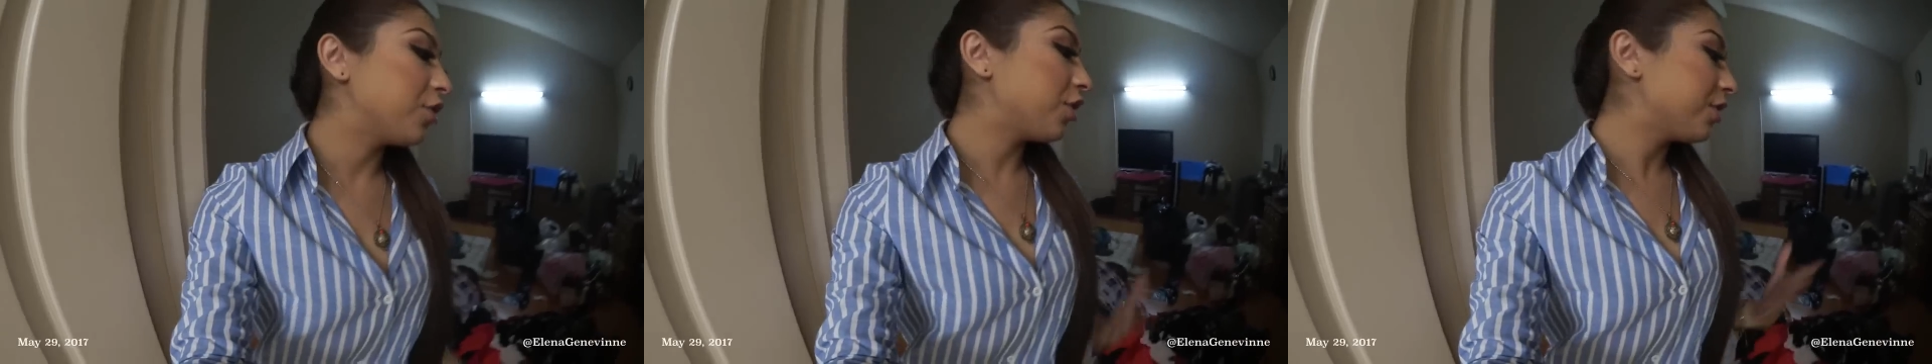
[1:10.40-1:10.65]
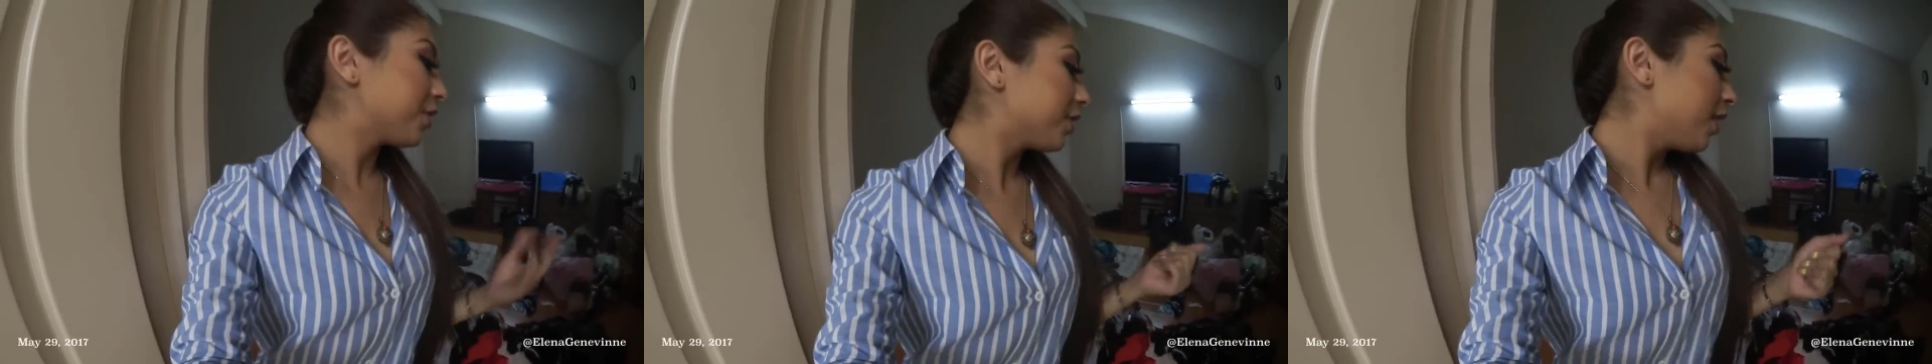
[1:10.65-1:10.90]

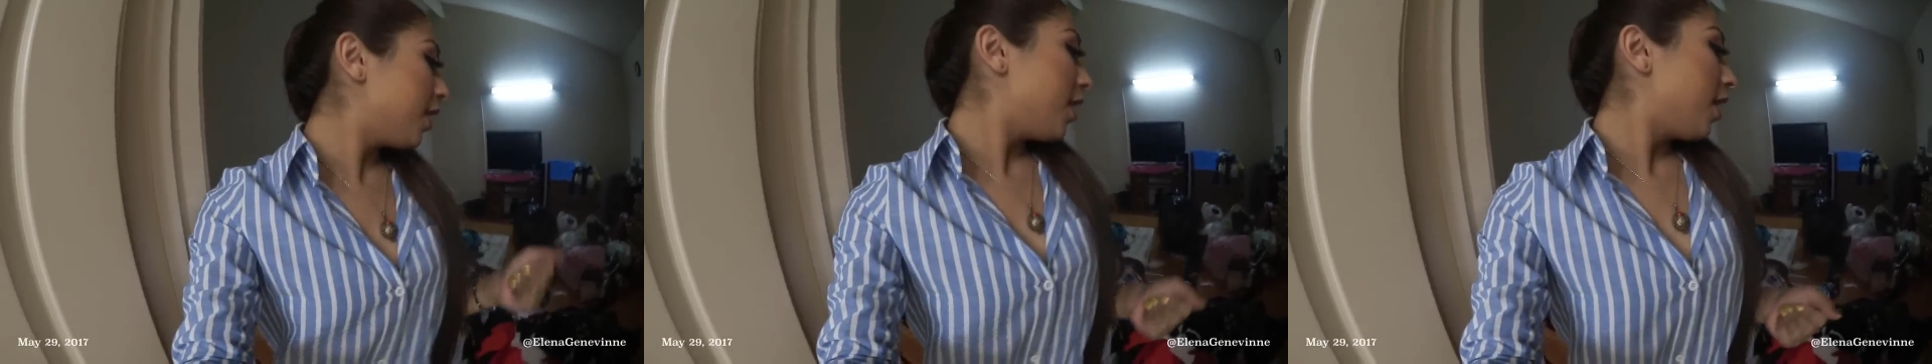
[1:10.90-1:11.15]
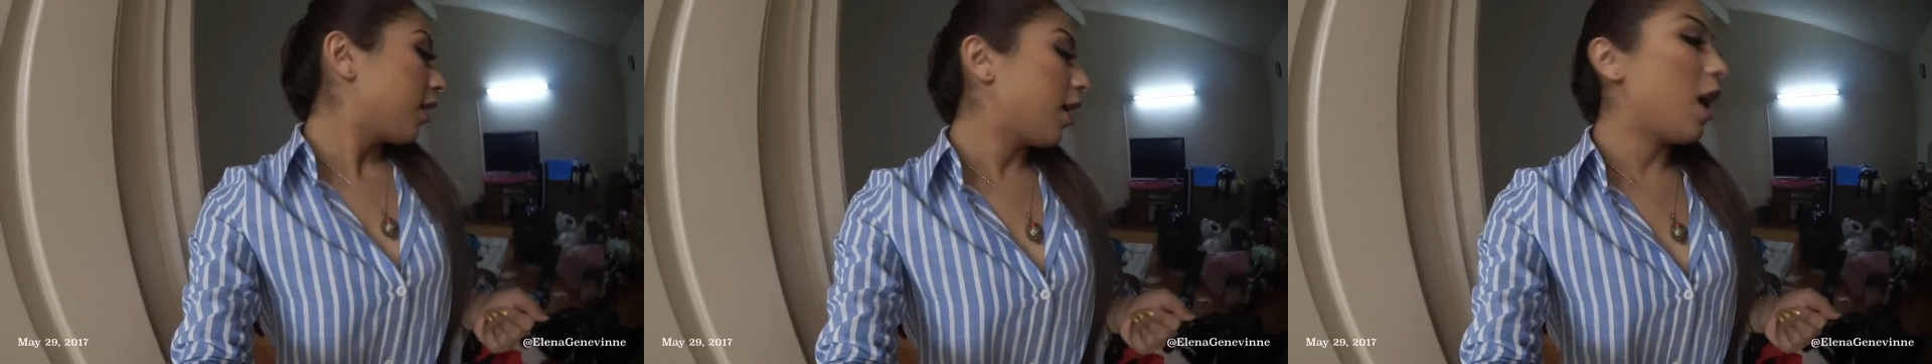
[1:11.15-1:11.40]
just
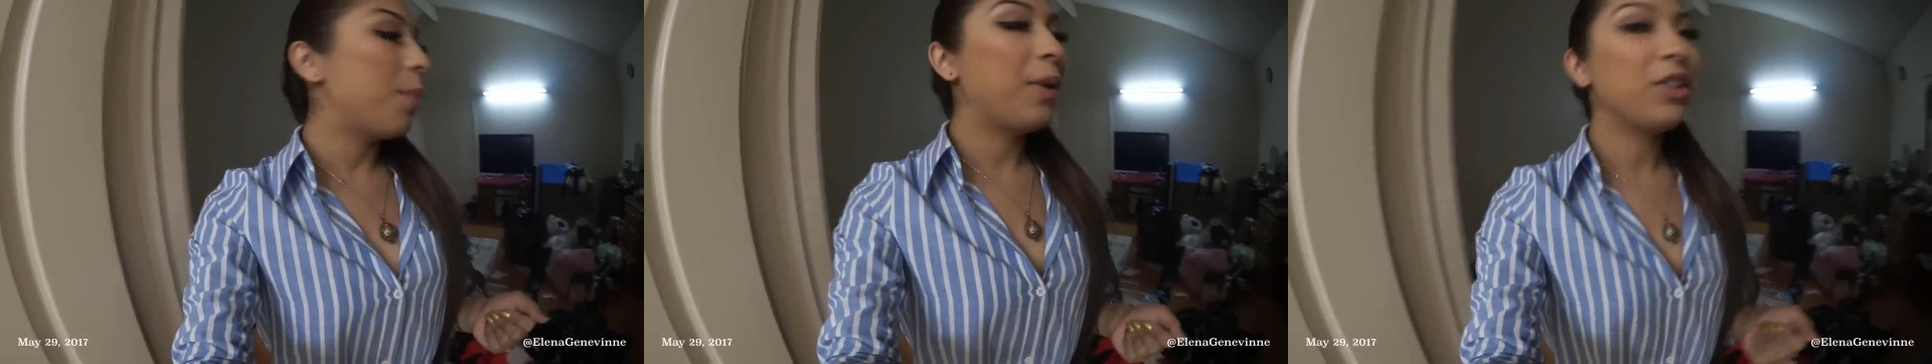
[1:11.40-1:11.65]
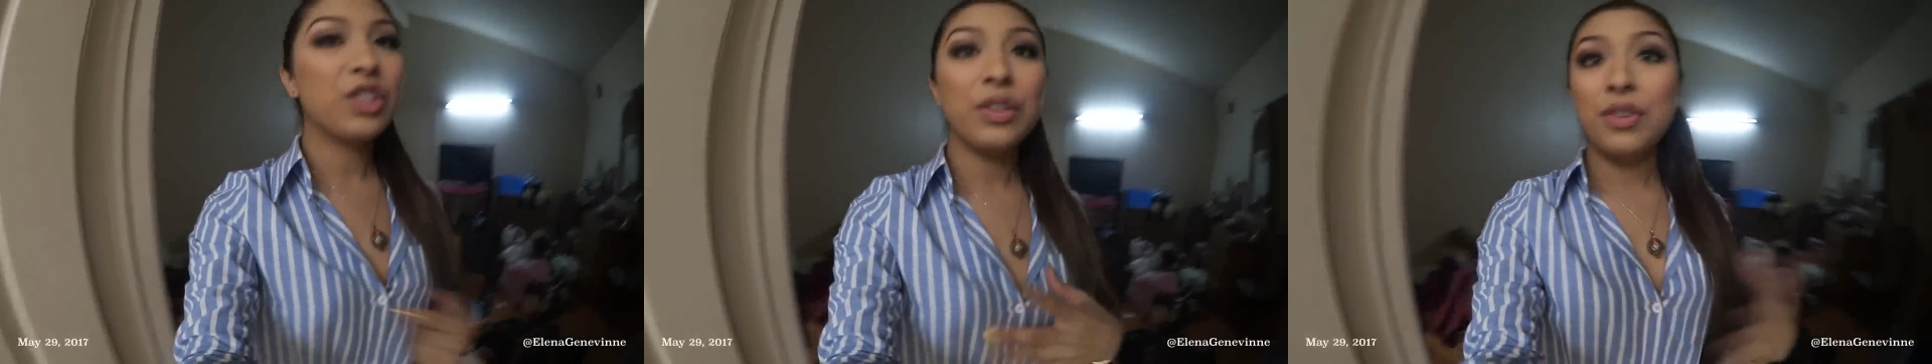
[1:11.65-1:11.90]
got a
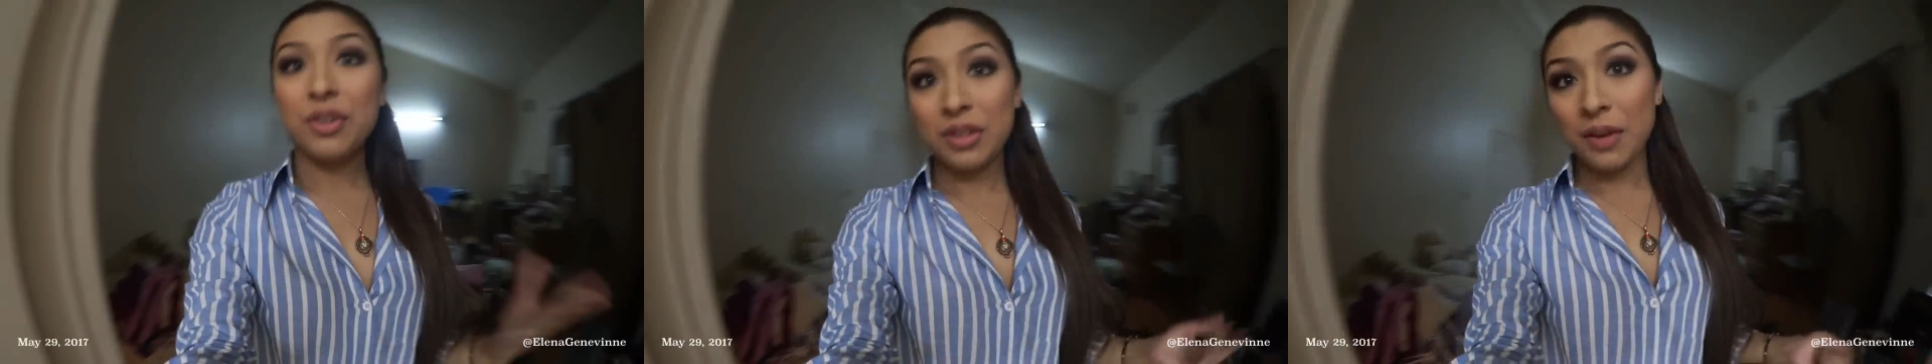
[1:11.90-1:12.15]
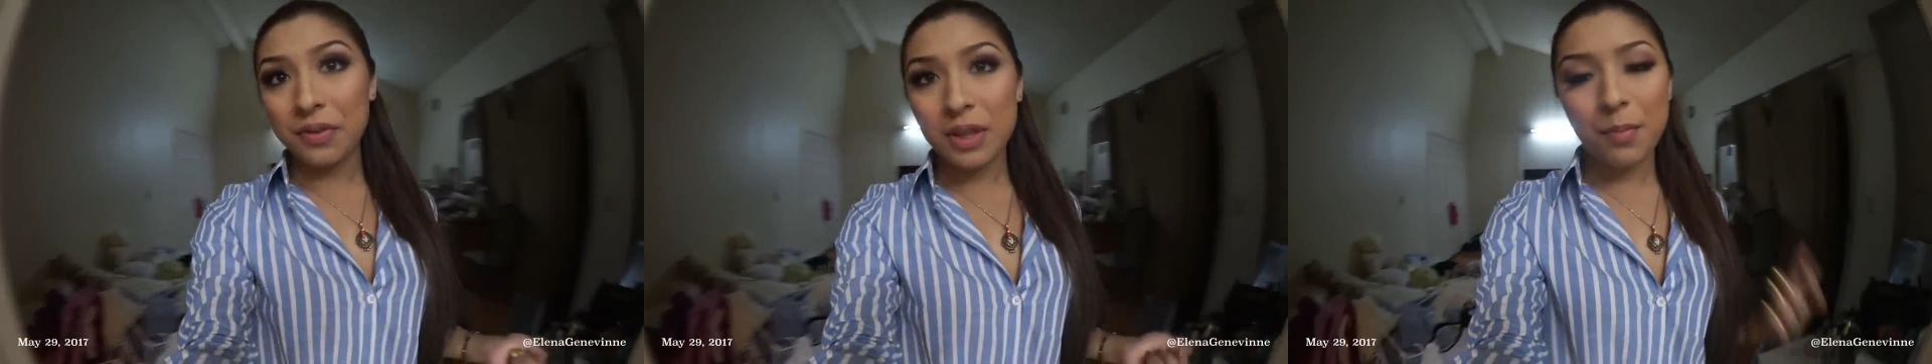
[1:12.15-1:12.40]
bunch of new
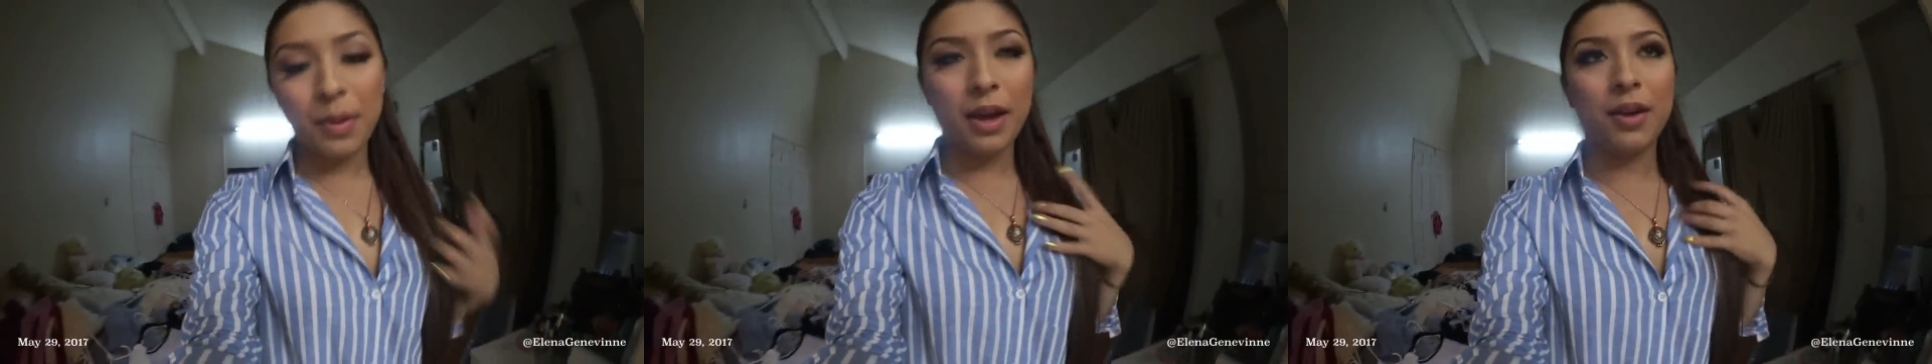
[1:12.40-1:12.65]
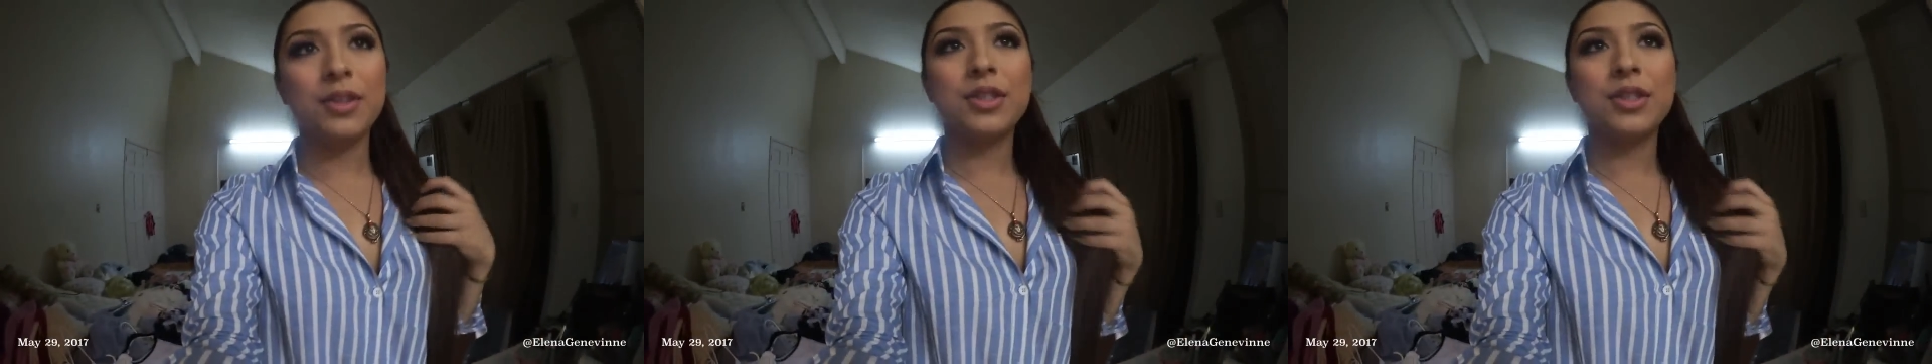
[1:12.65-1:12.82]
stuff in the mail.